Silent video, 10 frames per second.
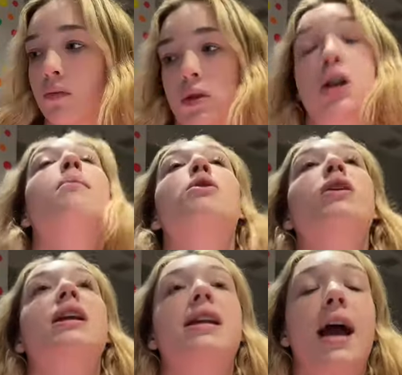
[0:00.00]

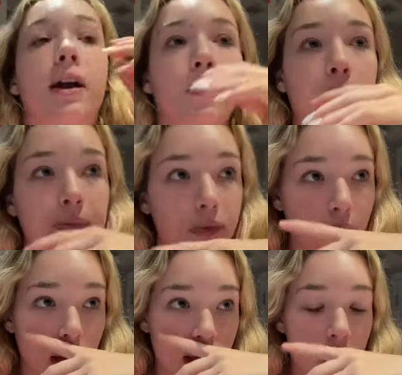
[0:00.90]
community dick
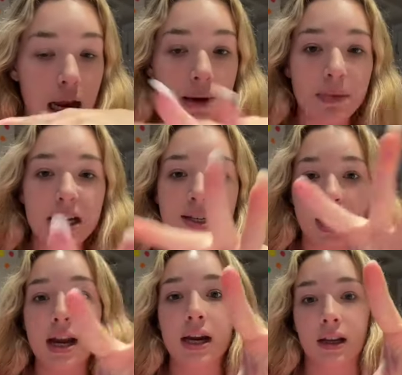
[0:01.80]
and be
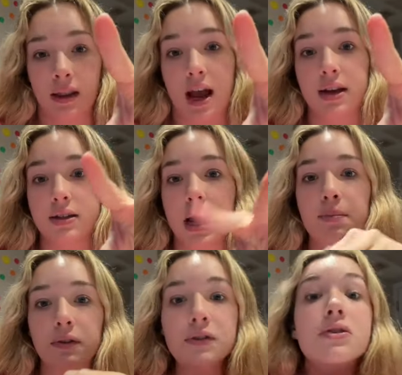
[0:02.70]
saying that type
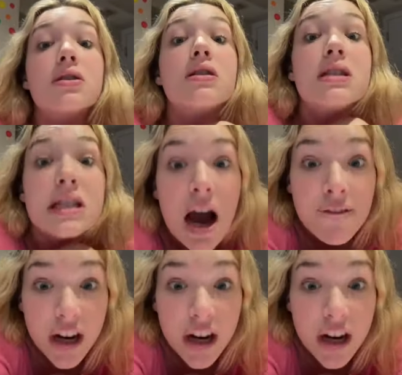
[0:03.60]
of stuff?